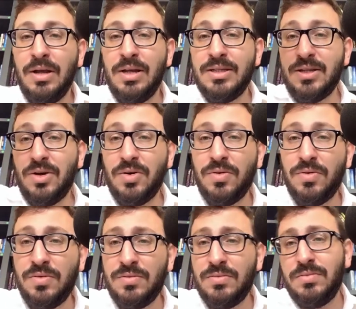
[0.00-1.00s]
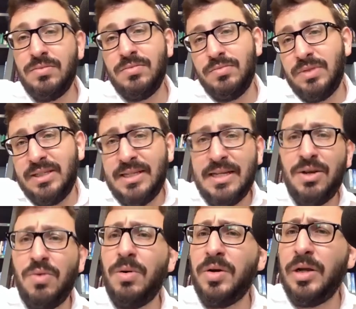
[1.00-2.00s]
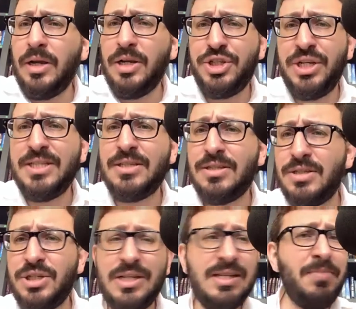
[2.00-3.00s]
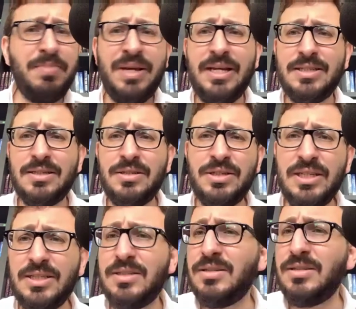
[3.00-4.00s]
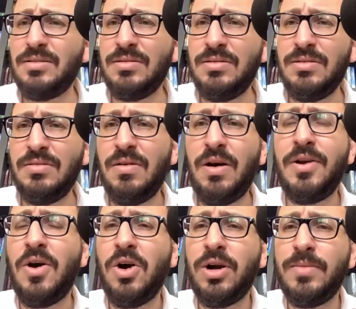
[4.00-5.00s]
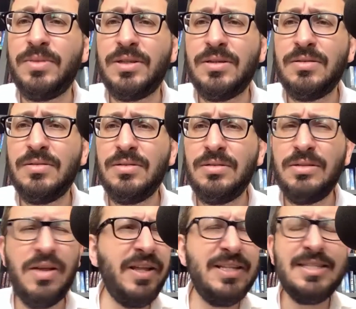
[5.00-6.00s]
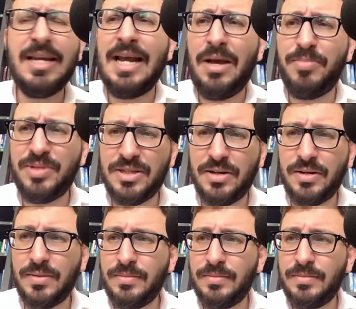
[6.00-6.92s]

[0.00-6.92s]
So he said, don't worry. She's she's at peace. She's unharmed. Nothing's going to happen to her.